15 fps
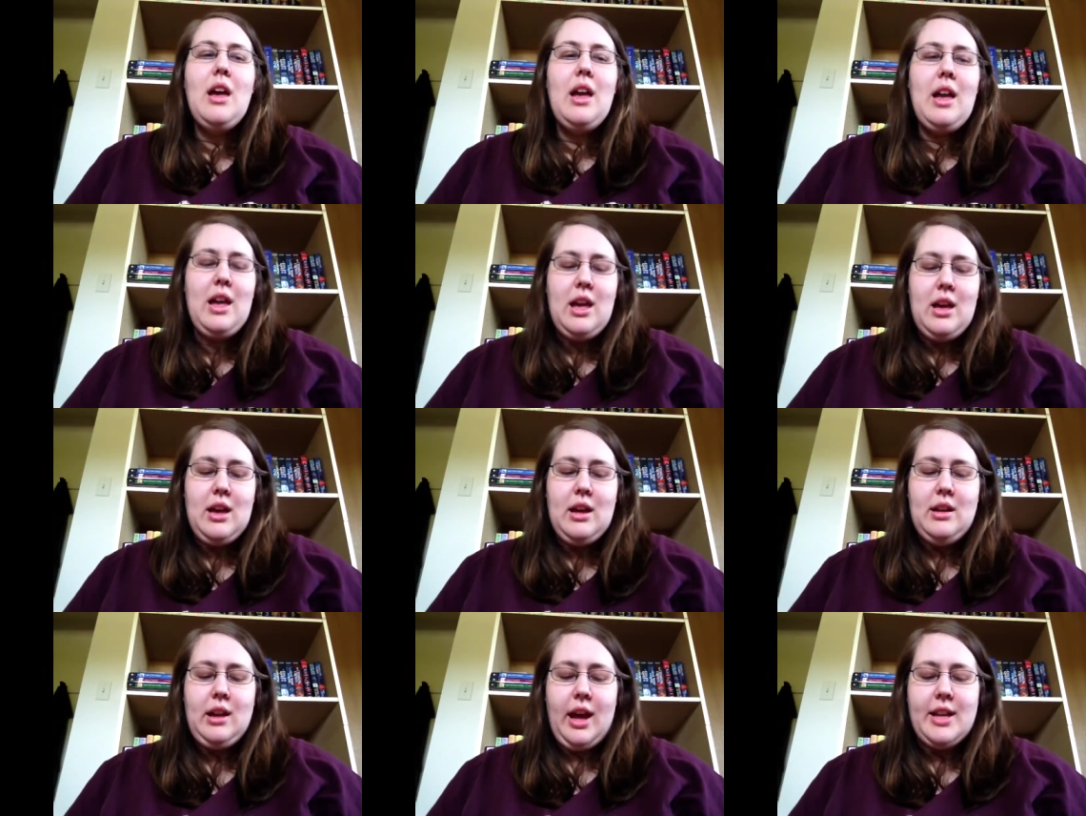
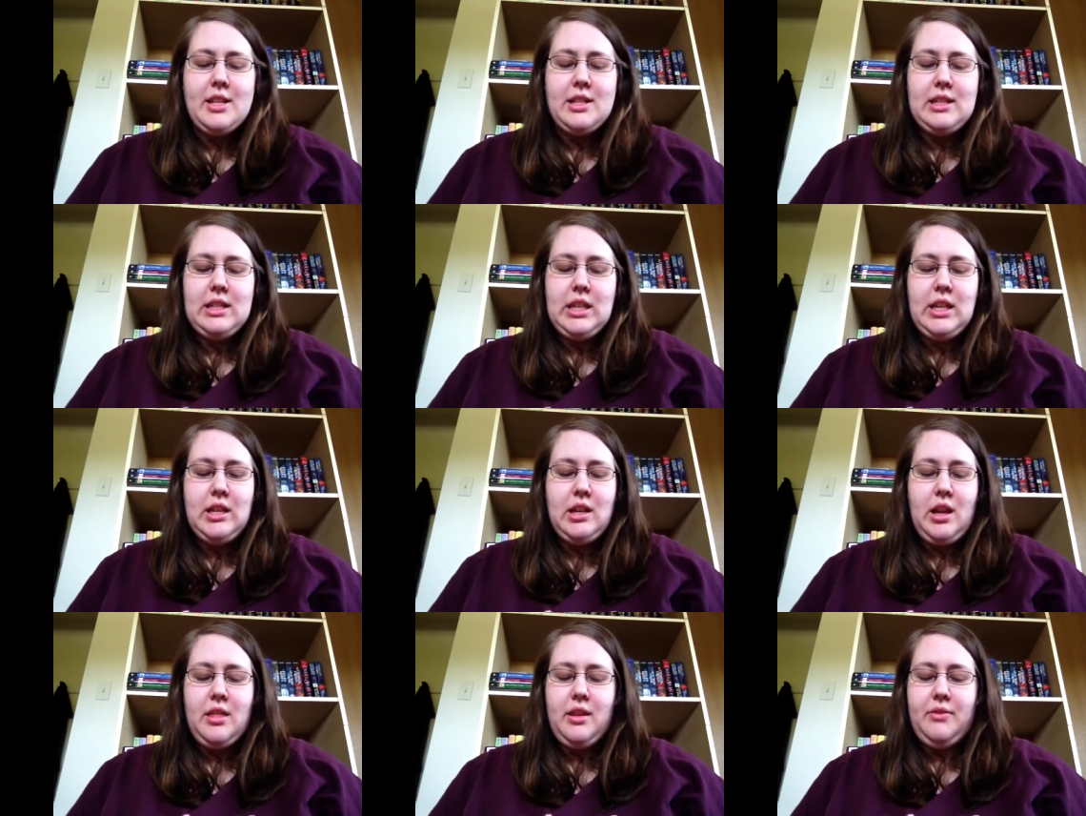And I've
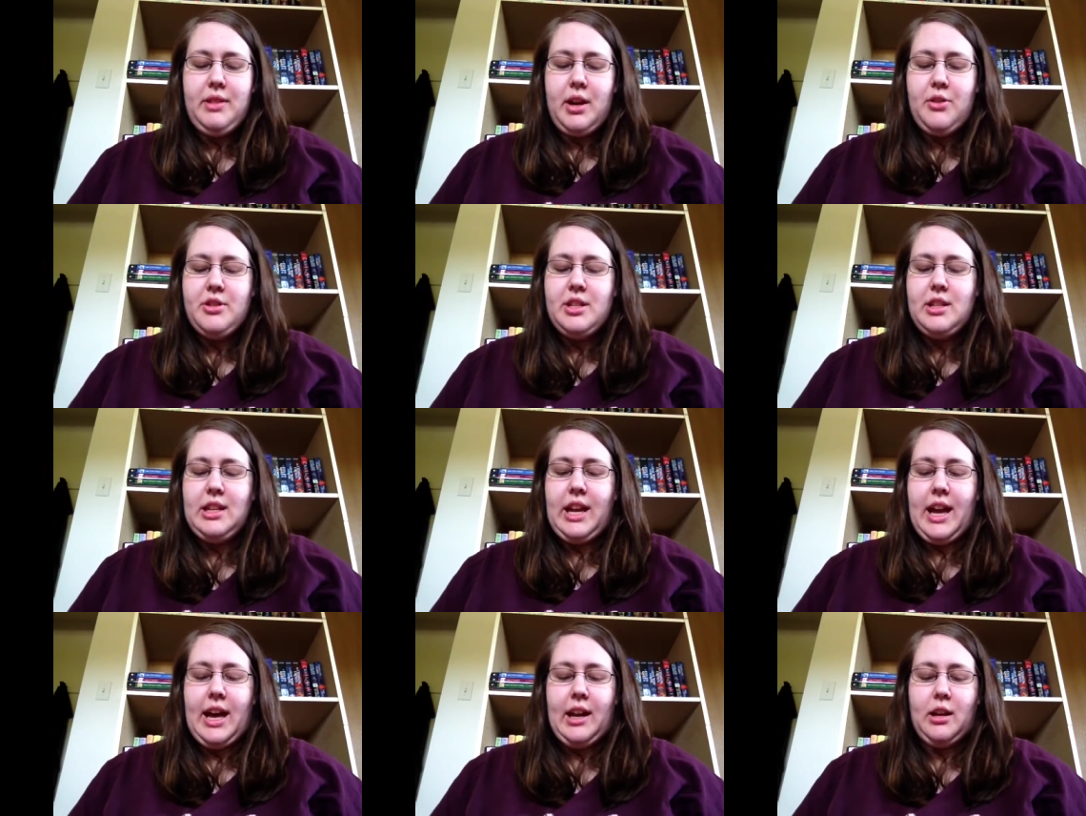seen the Flowers in
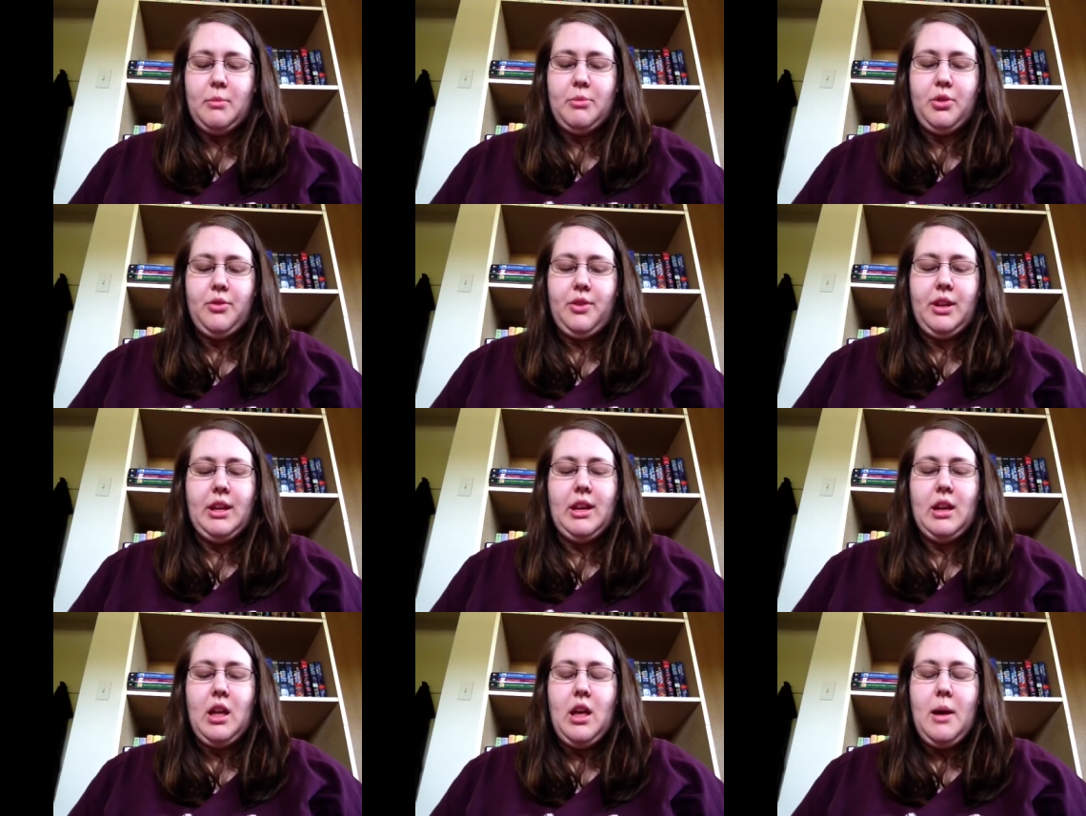the Attic
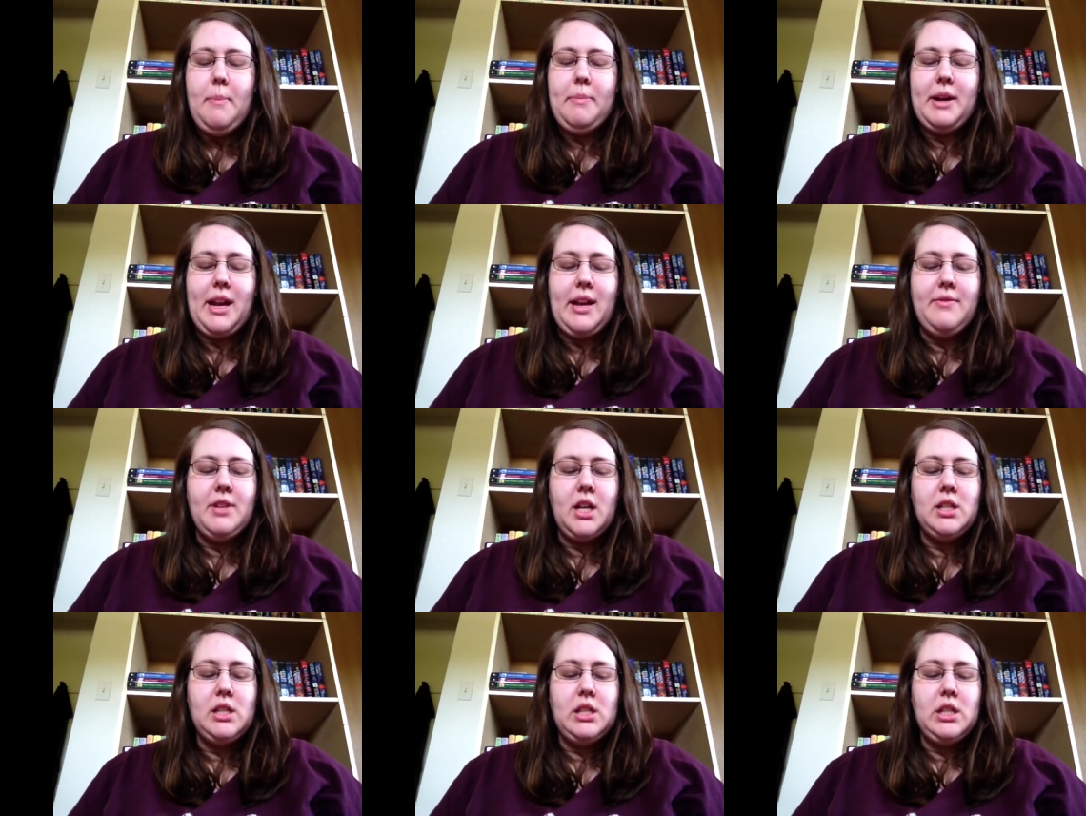movie, but I have
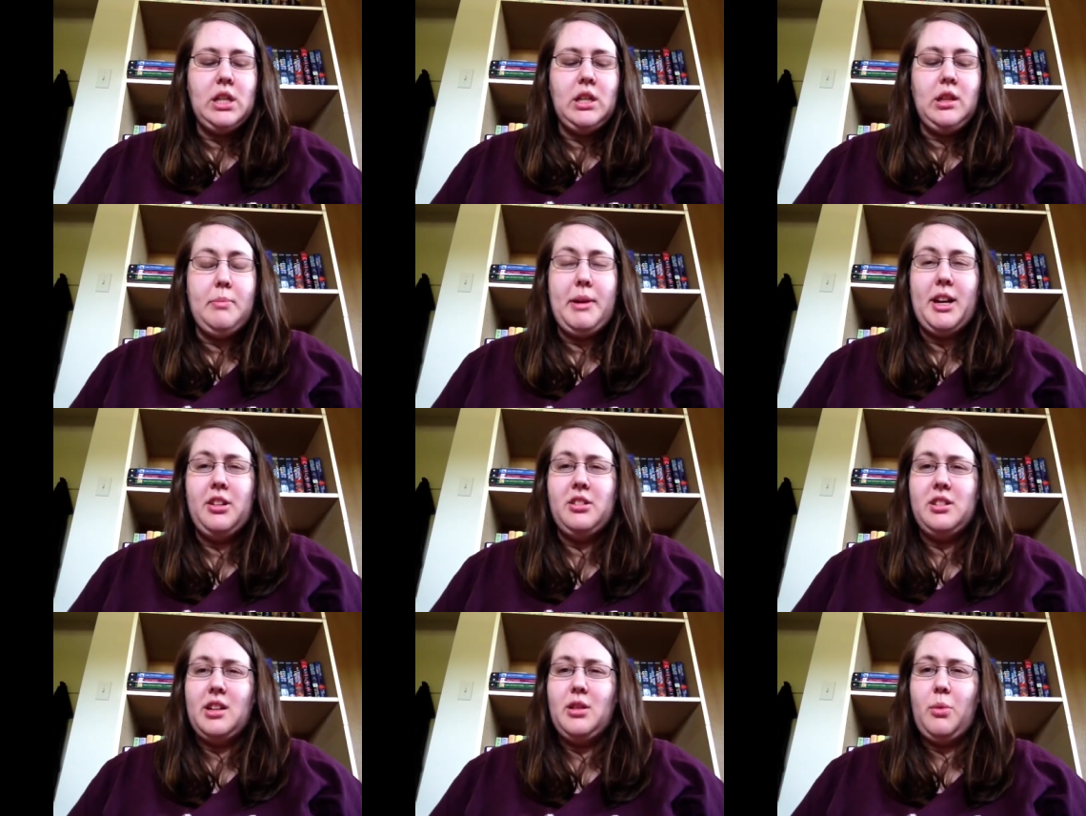not seen the
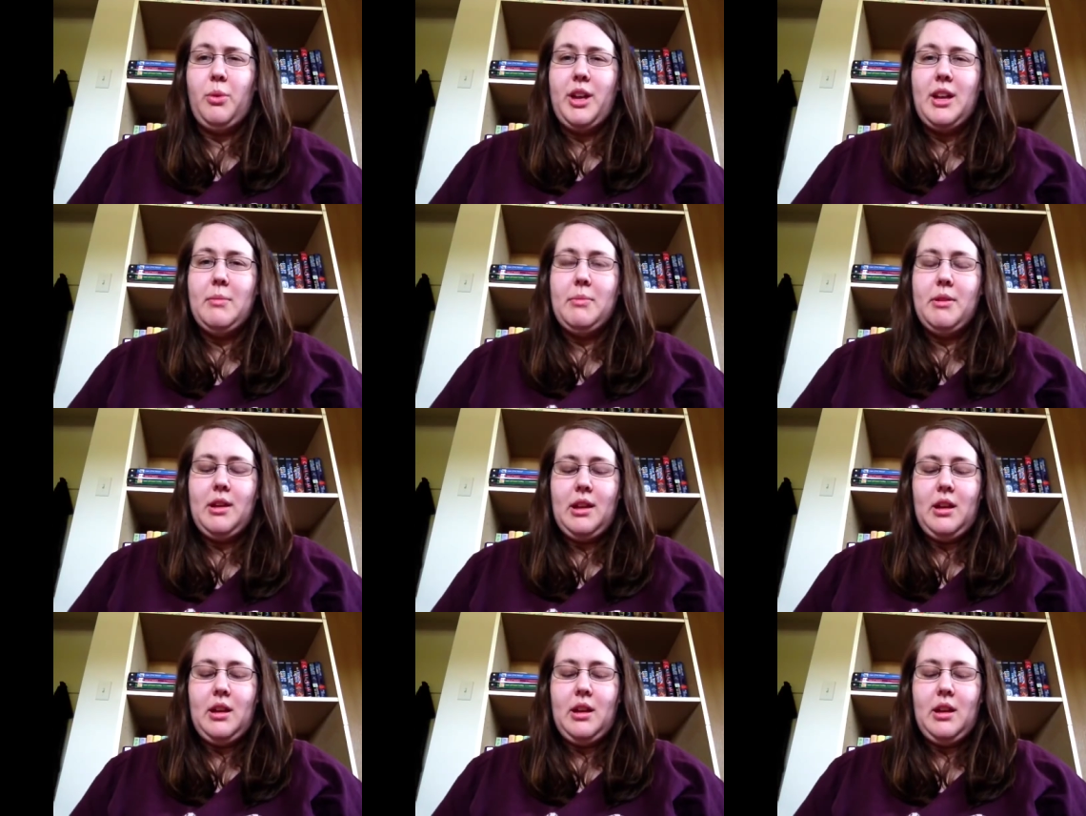Petals on the Wind.